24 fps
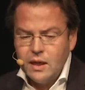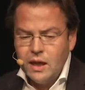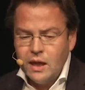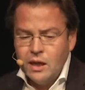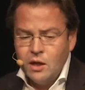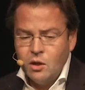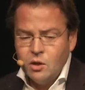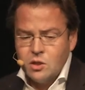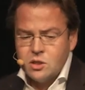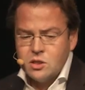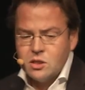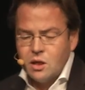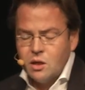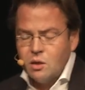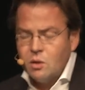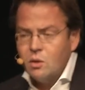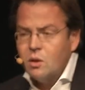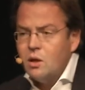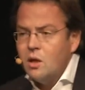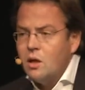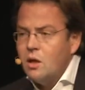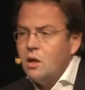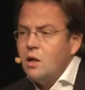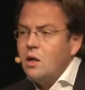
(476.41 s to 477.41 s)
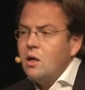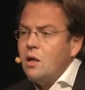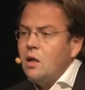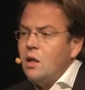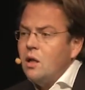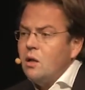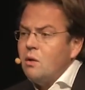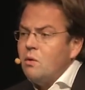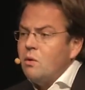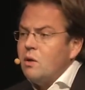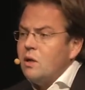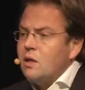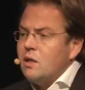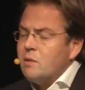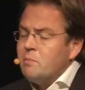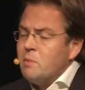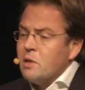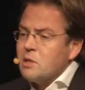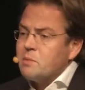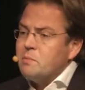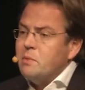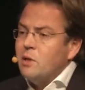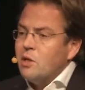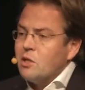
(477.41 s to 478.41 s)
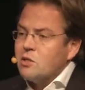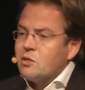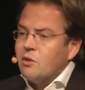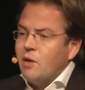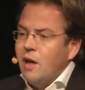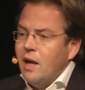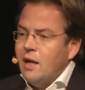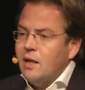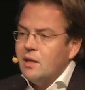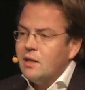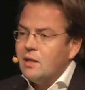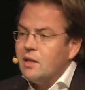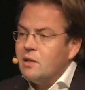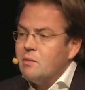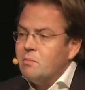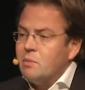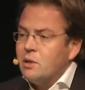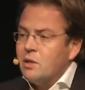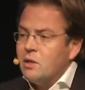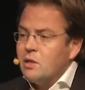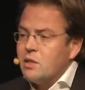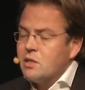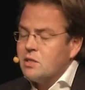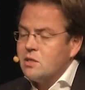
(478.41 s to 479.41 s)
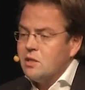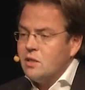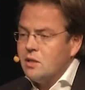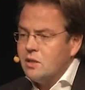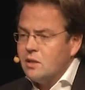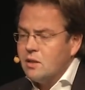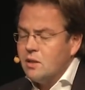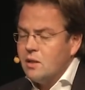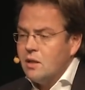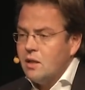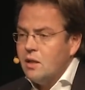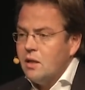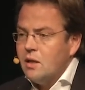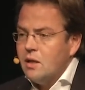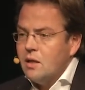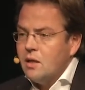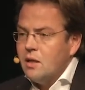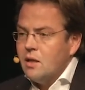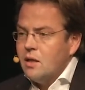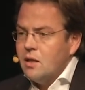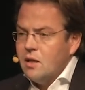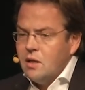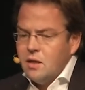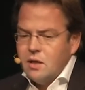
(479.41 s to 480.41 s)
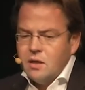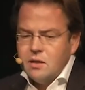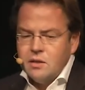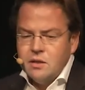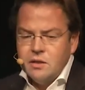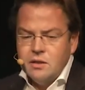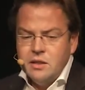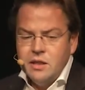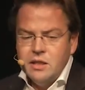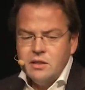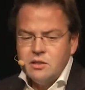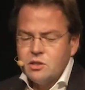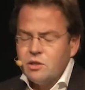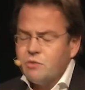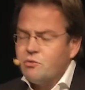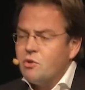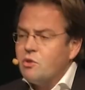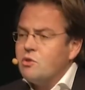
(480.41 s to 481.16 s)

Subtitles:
And also, it must be also elegant, because the details of